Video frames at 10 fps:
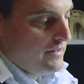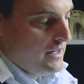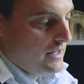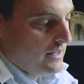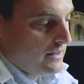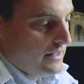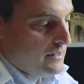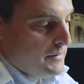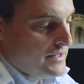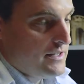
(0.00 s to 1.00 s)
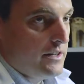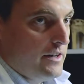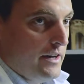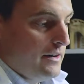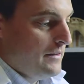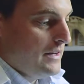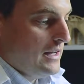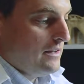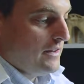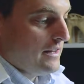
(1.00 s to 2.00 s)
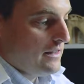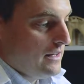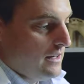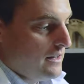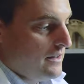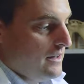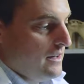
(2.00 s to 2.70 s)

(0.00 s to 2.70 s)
the ligaments that are here in the knee. You got the